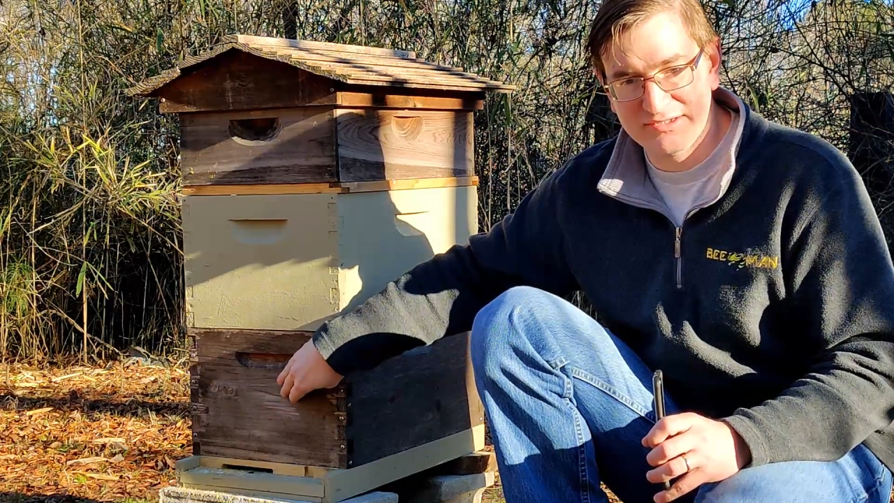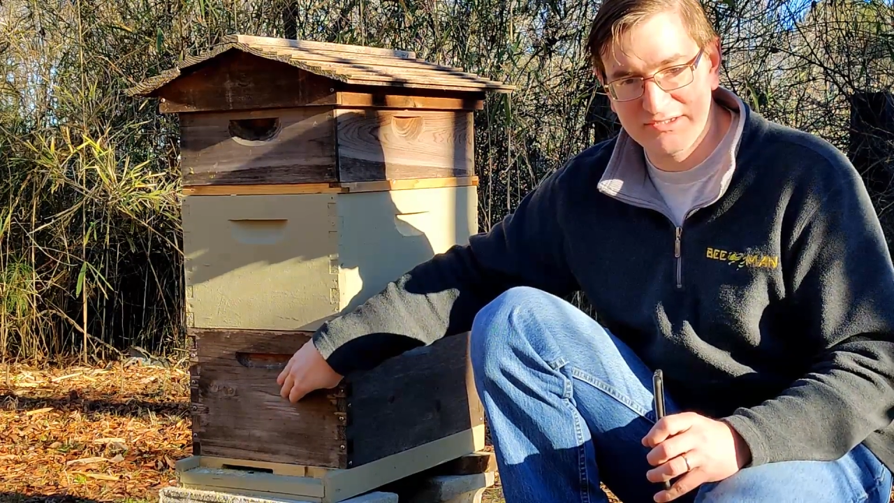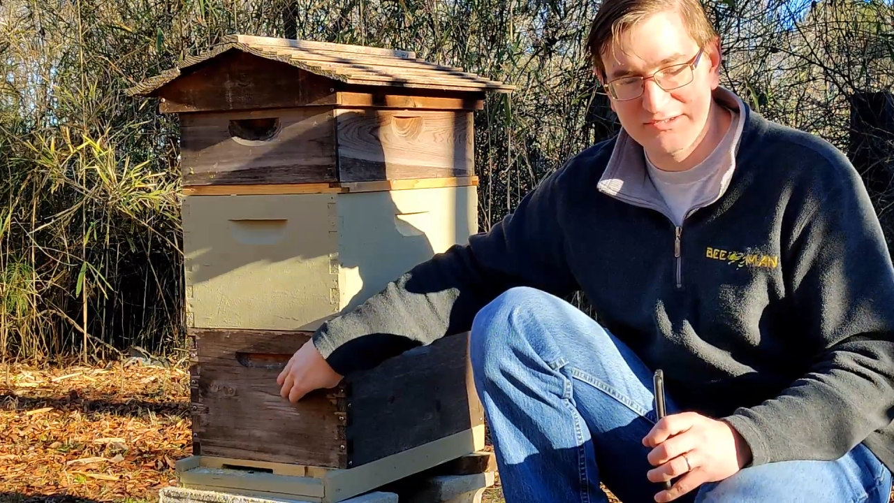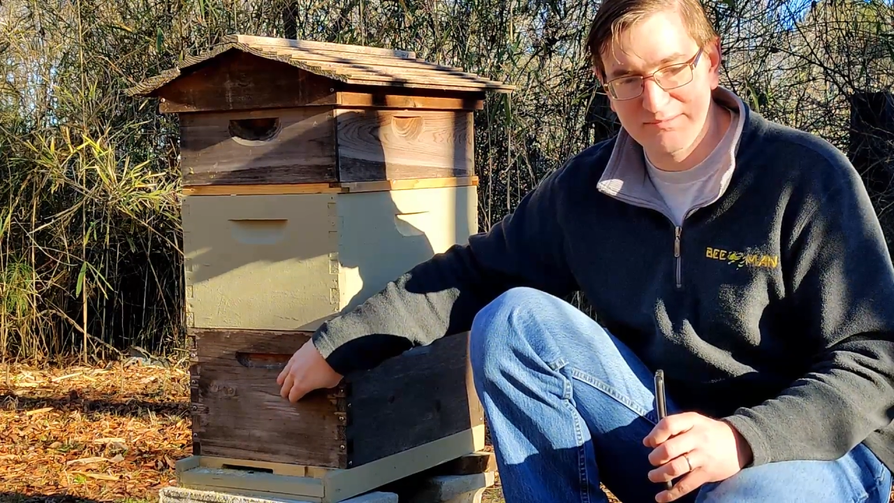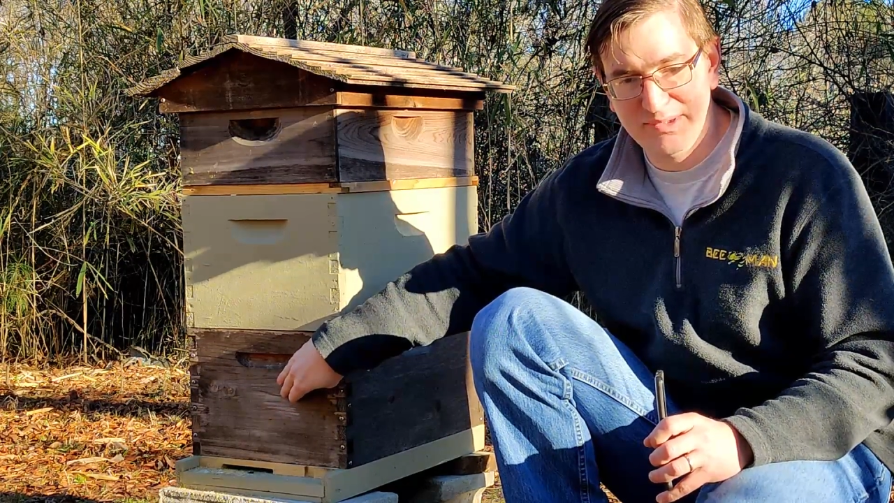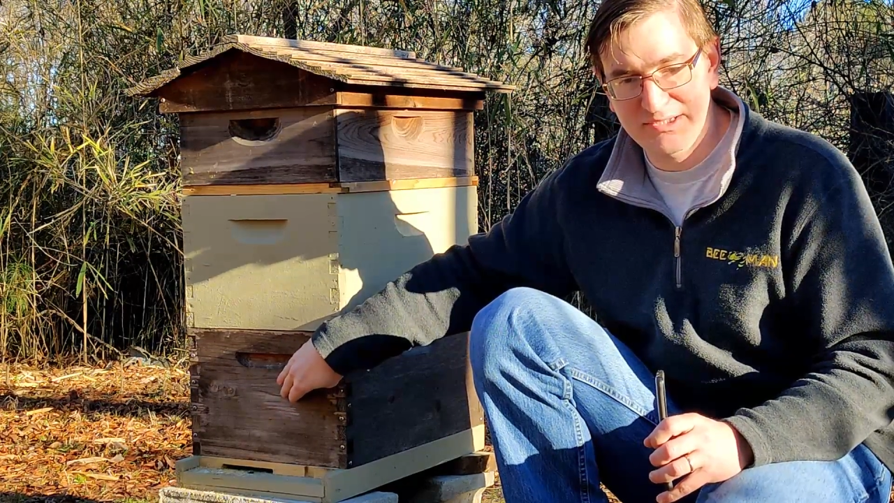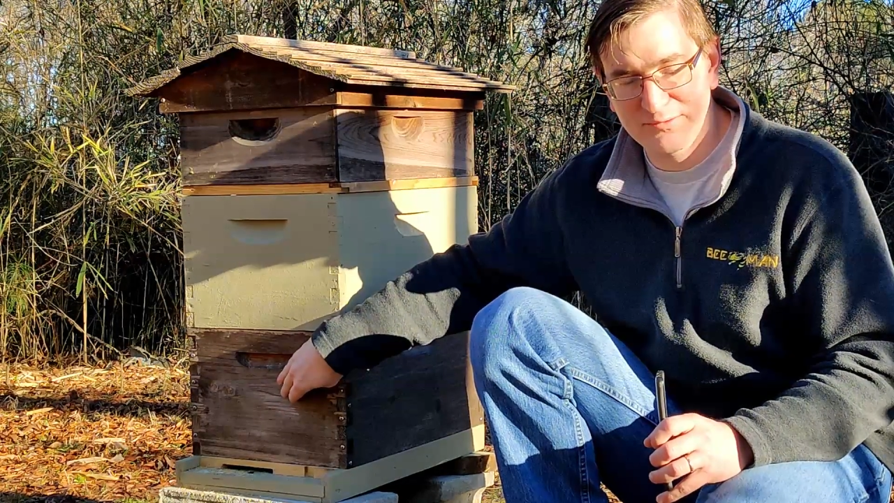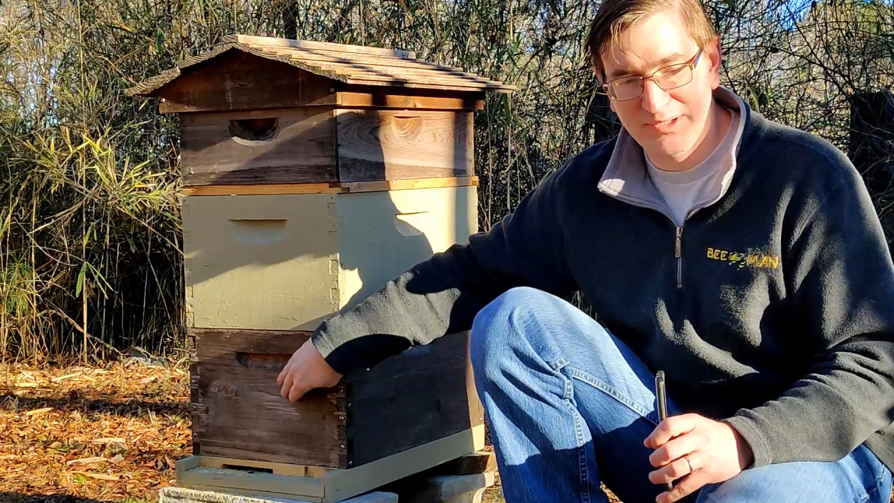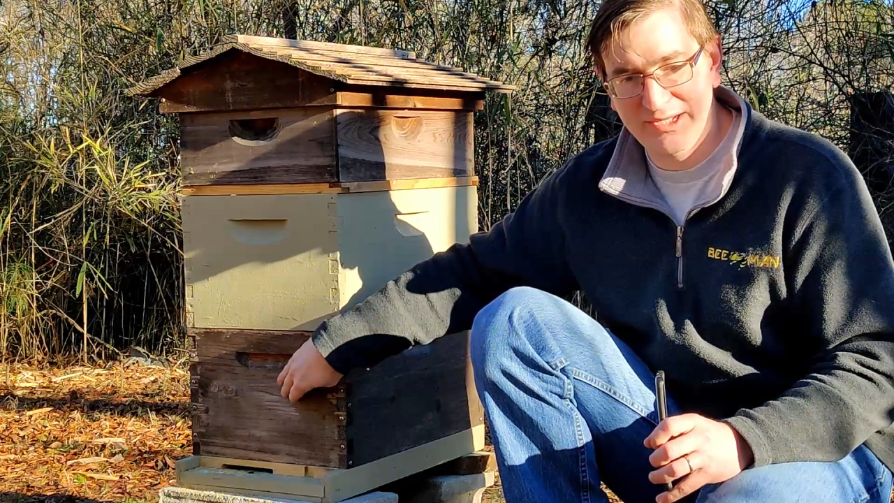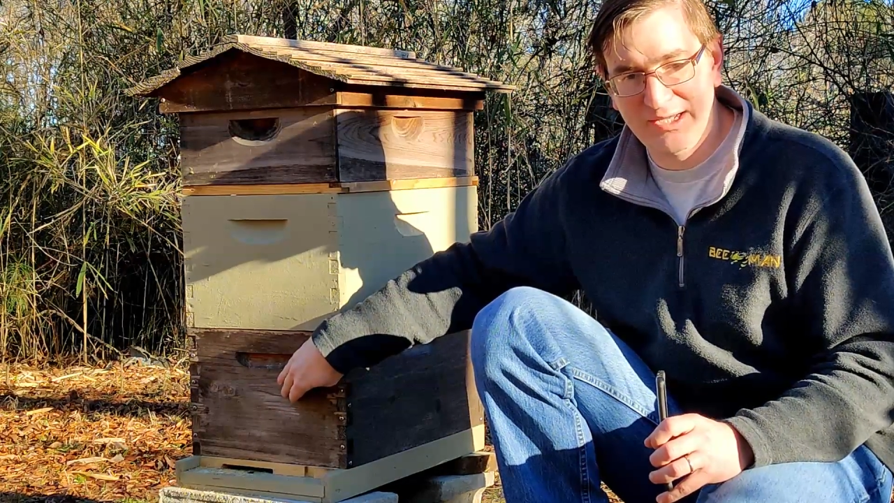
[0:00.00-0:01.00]
because the bees
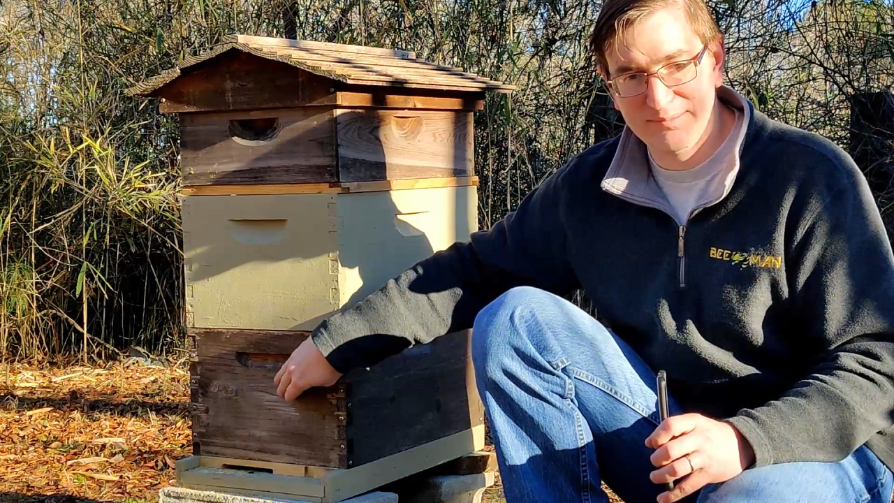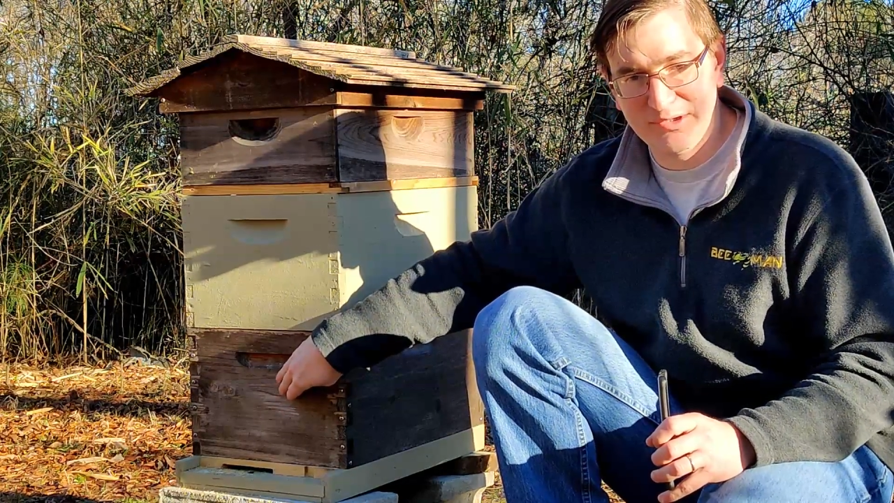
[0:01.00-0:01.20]
want to keep